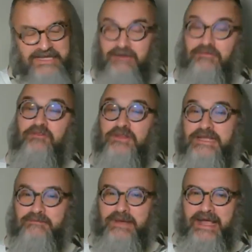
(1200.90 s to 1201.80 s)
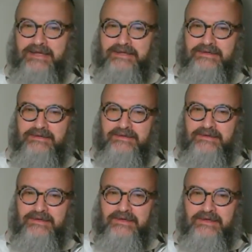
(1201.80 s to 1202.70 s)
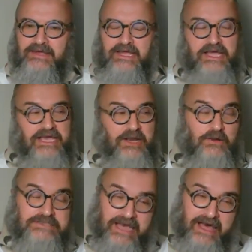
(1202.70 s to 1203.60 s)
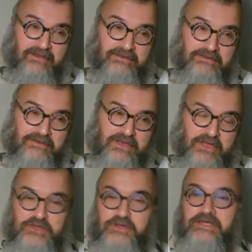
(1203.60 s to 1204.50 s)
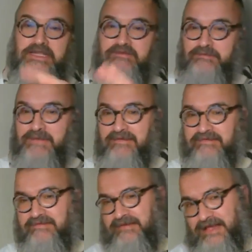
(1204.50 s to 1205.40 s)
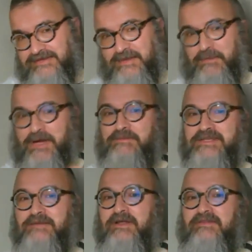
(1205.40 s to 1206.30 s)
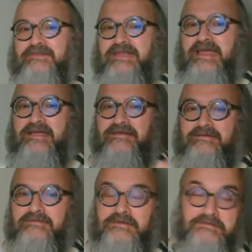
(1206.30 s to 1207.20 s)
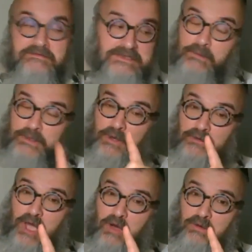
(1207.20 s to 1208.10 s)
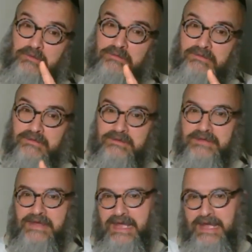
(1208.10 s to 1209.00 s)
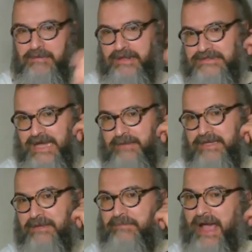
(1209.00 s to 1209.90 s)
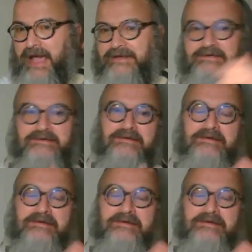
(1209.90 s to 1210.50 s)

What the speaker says: you never fully unpack. In a hotel, you could leave a mess and someone comes in the middle of the day, someone you don't know. And by the time you get back,